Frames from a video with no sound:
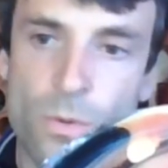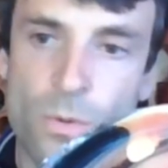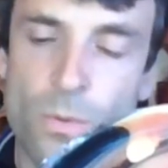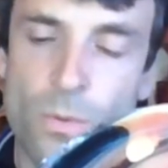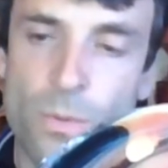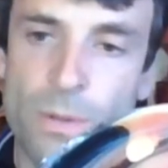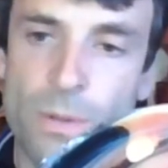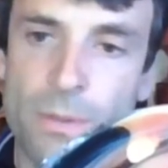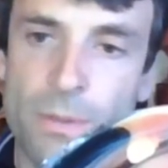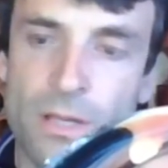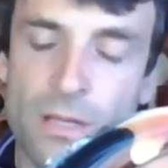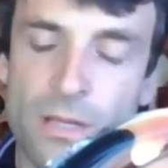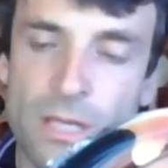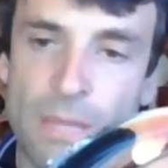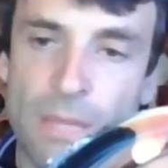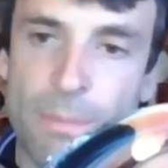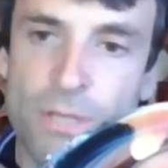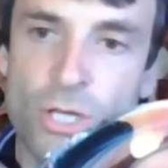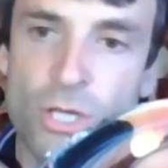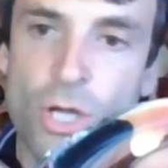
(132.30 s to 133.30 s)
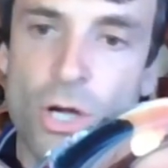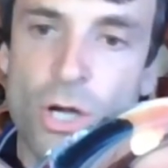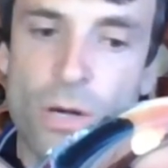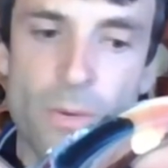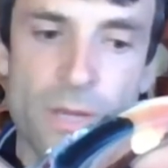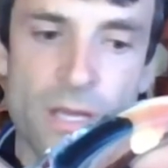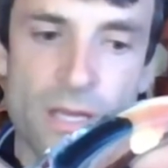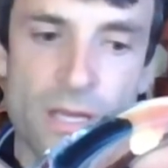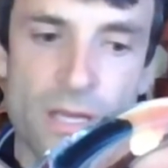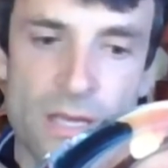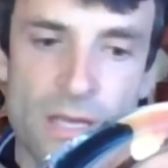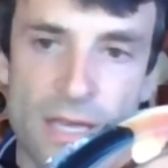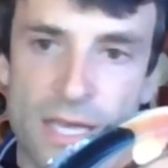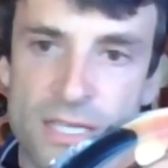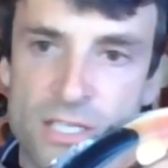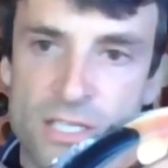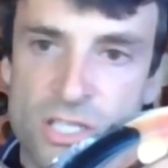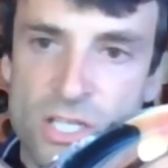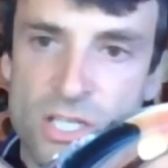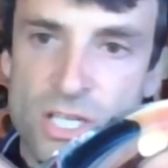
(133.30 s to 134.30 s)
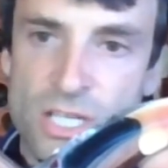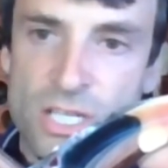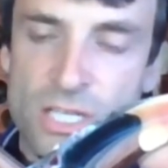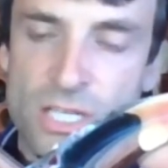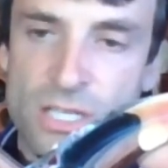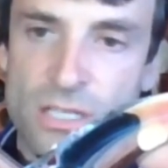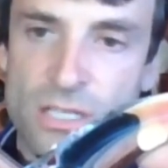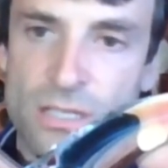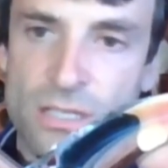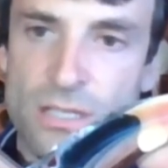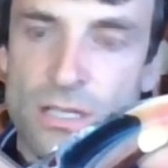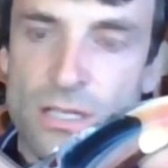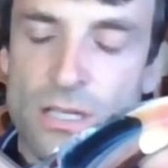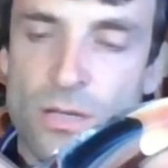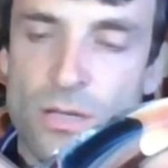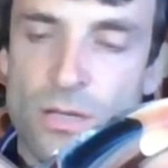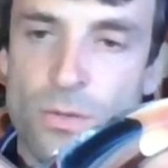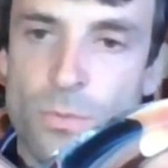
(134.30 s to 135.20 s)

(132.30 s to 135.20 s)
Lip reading: We will keep it going until